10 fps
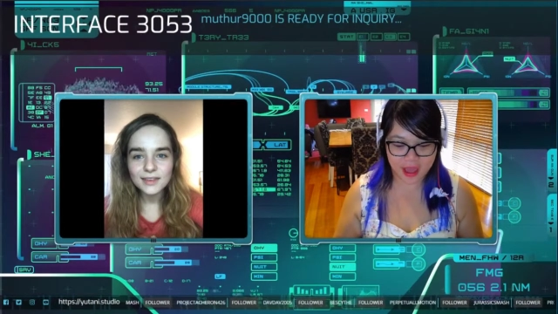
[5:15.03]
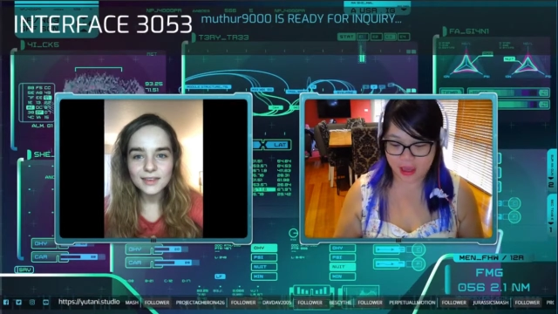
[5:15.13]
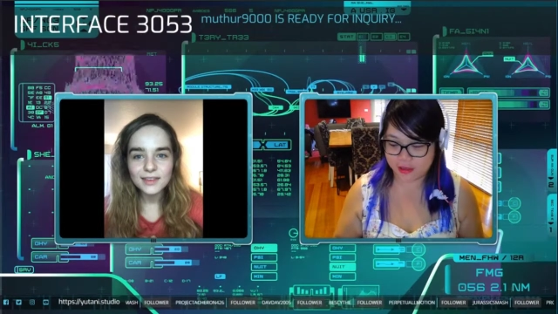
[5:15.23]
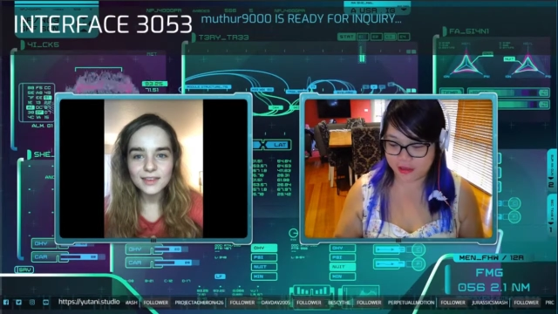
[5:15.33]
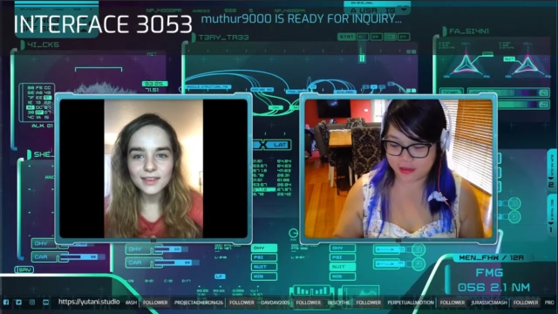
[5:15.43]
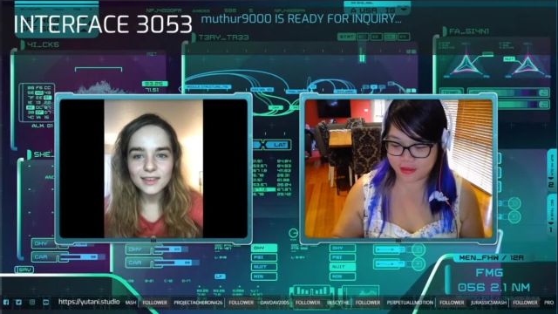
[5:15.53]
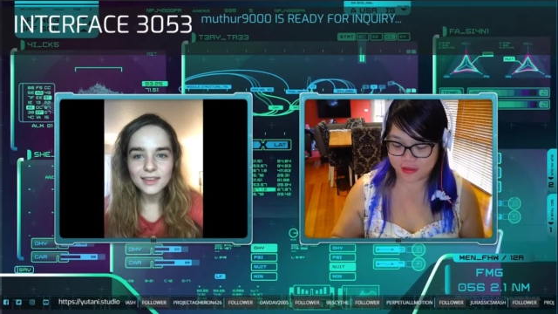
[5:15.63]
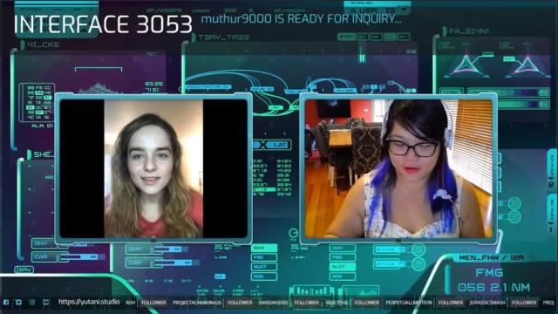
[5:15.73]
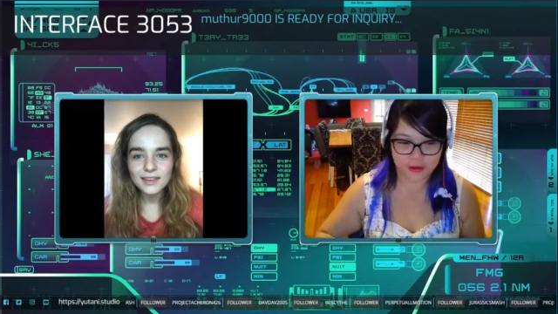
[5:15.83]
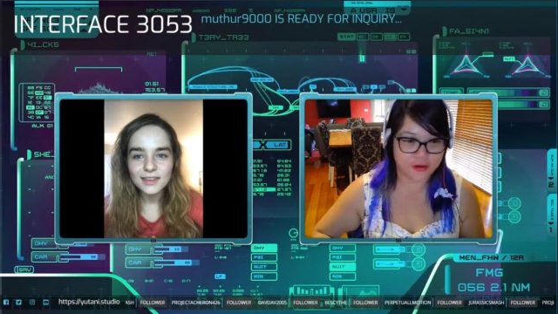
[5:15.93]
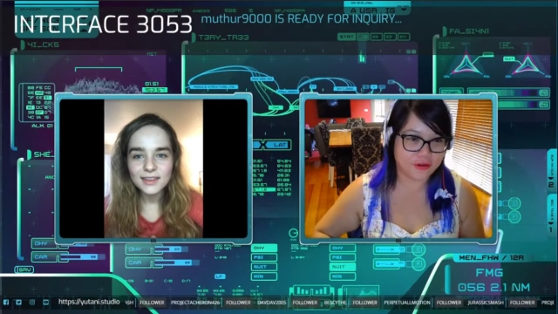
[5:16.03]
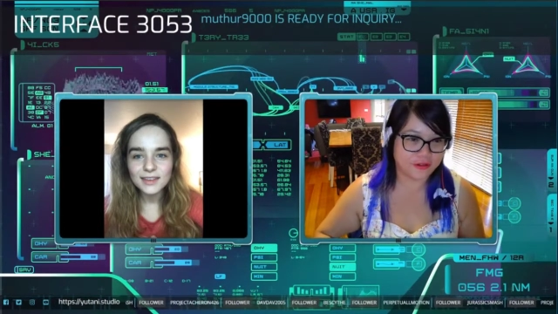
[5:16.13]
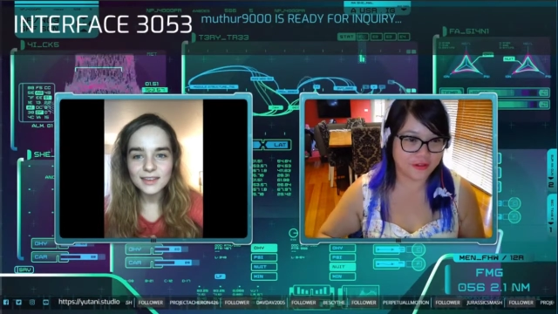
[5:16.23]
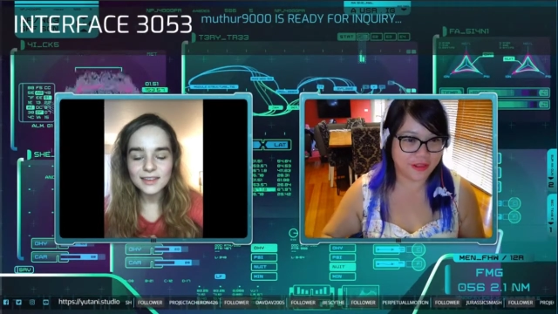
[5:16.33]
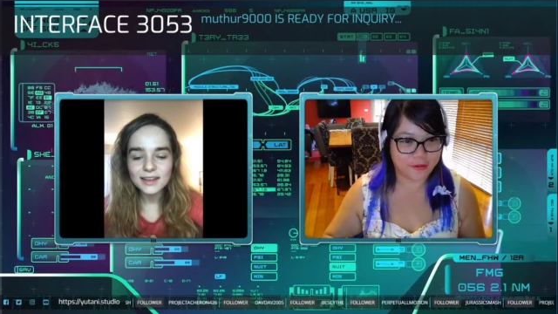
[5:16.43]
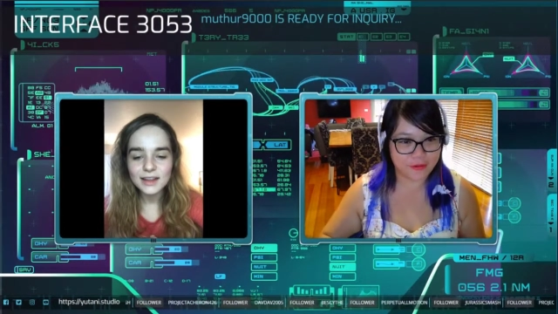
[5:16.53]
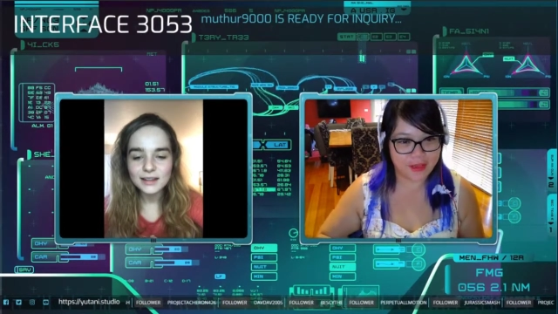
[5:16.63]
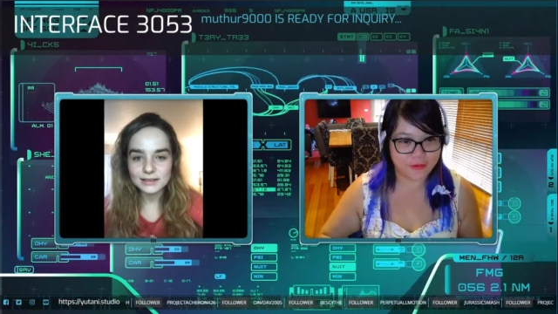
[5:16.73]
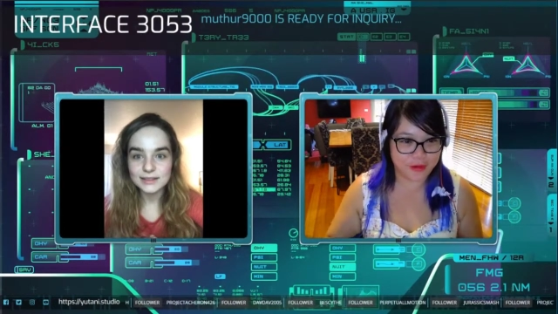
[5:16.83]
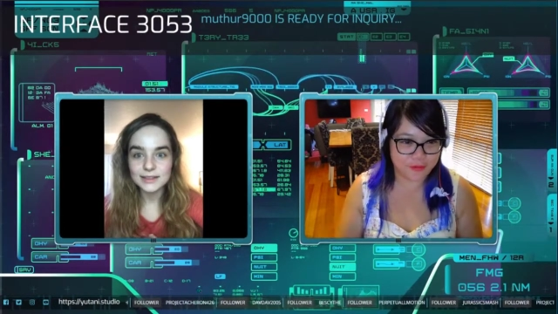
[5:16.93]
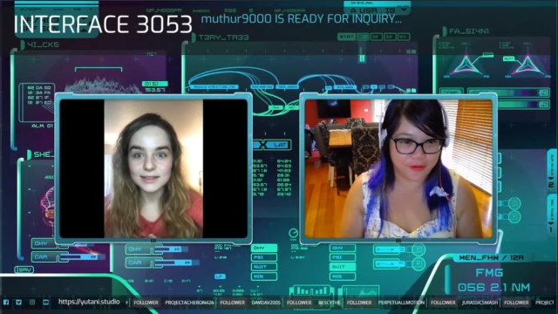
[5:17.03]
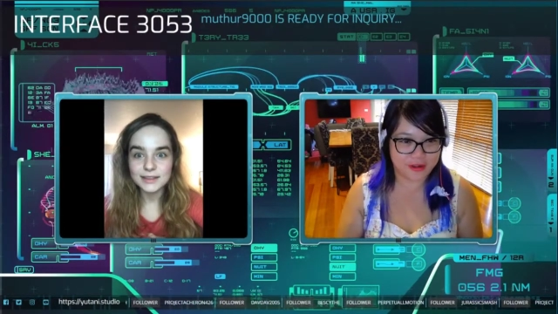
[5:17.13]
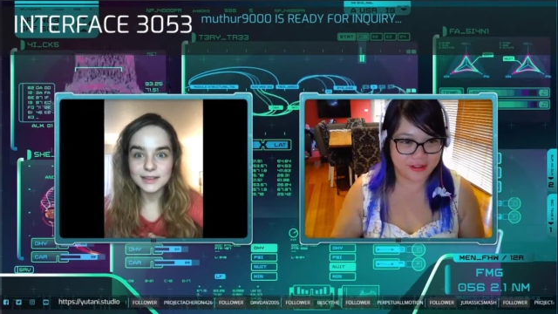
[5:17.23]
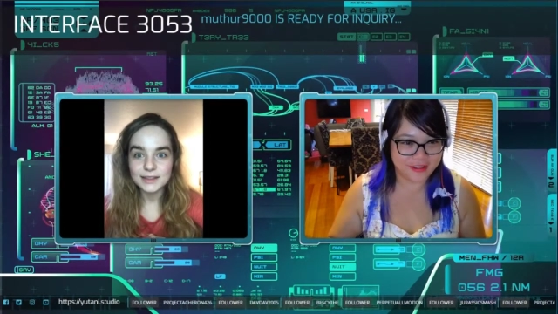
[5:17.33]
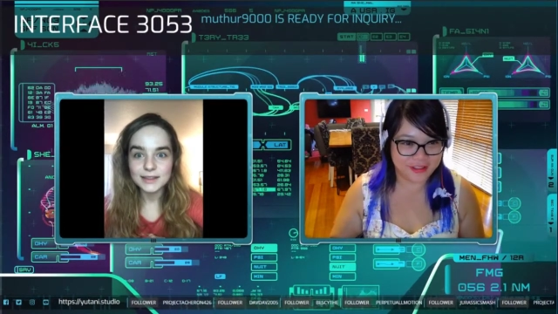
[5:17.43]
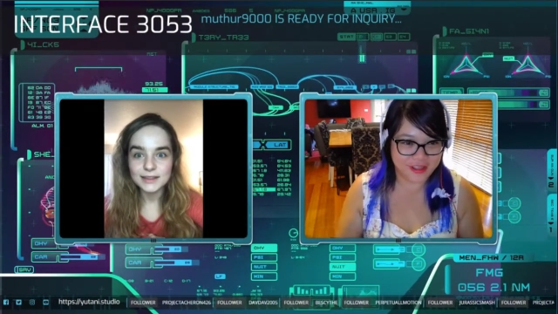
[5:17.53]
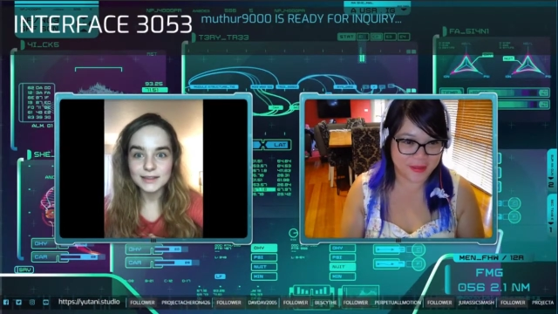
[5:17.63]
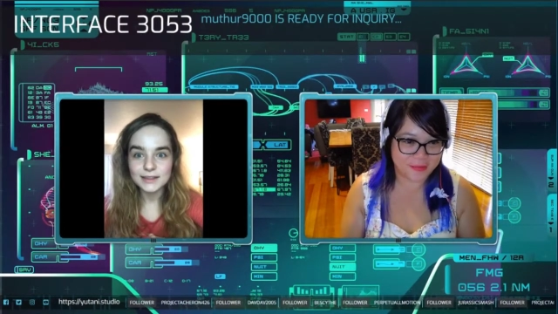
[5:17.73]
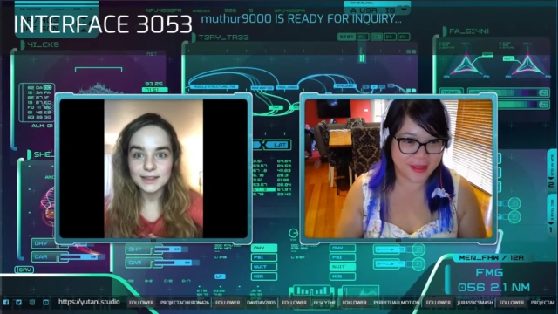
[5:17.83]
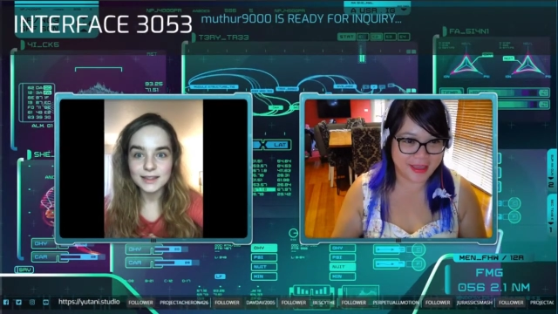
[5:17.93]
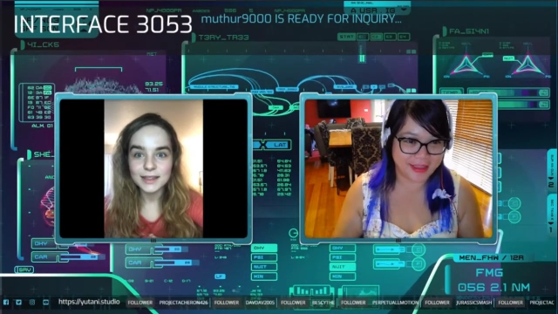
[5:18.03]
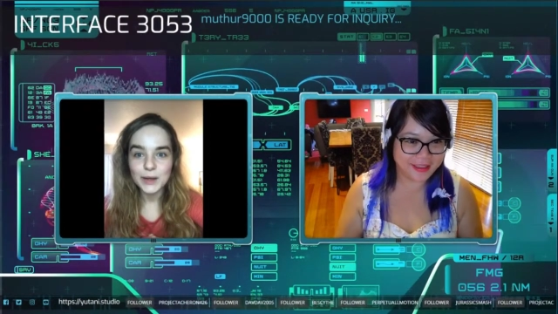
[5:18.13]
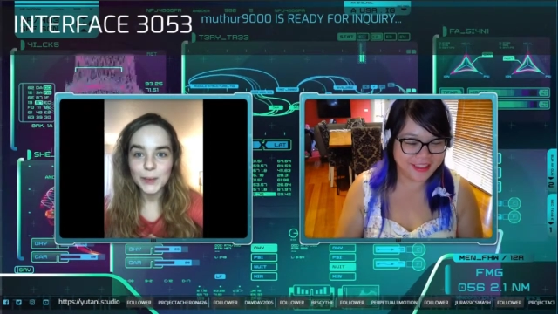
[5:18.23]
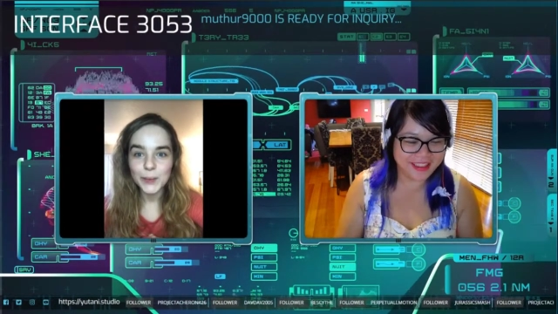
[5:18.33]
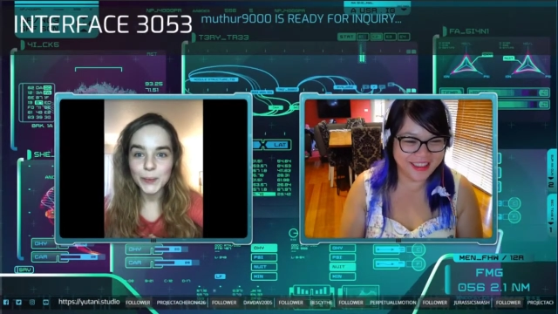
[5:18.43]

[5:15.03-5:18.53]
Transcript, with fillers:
Speaker 1: Ash to Call? Like, where, where would she be?